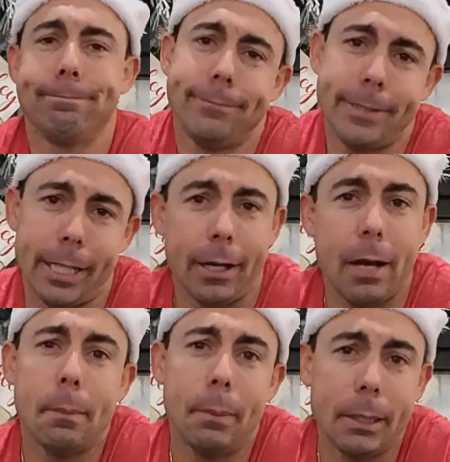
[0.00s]
You know,
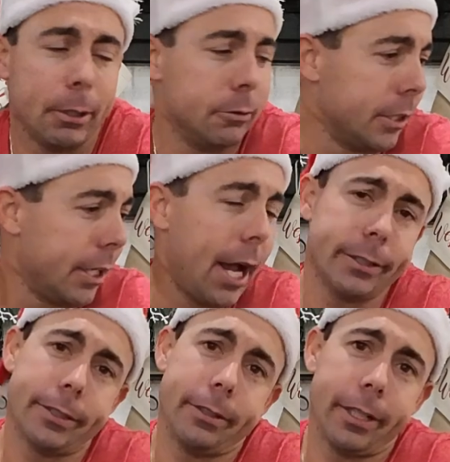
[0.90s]
I'm a big music guy,
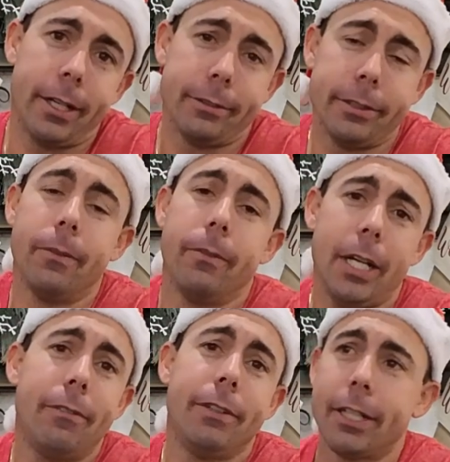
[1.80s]
so, you know,
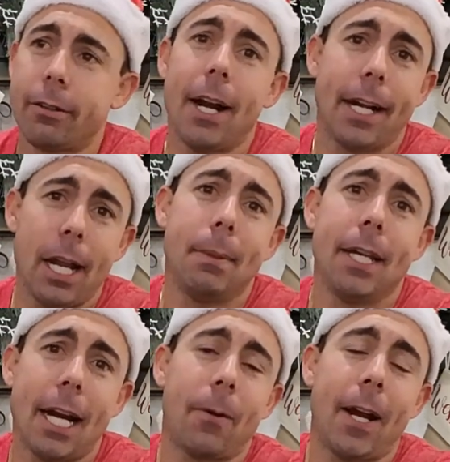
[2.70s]
whenever you crank it up, you
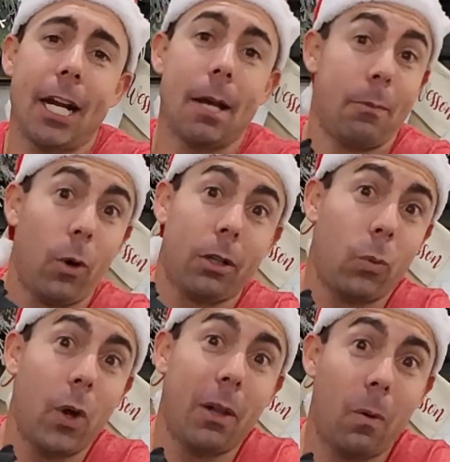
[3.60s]
got to crank it up. Worked well at